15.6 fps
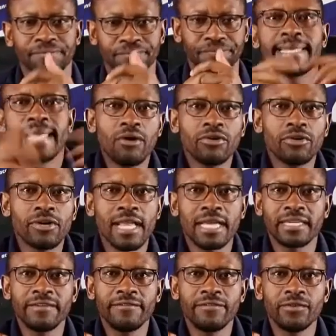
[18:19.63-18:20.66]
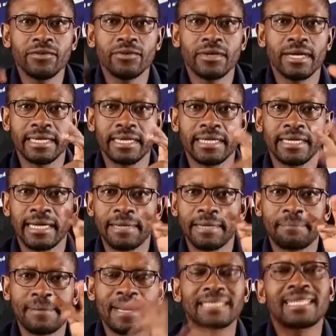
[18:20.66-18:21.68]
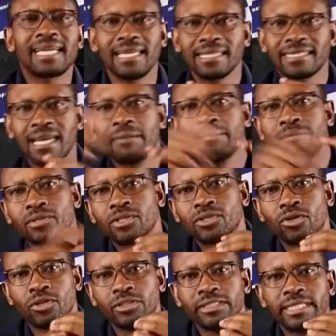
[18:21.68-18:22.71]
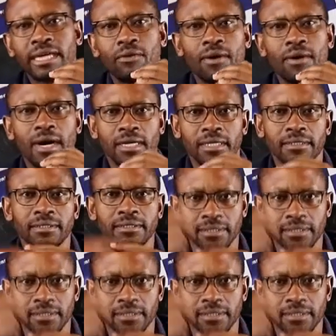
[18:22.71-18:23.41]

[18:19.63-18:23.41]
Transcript: Now we're gonna give you practical examples on our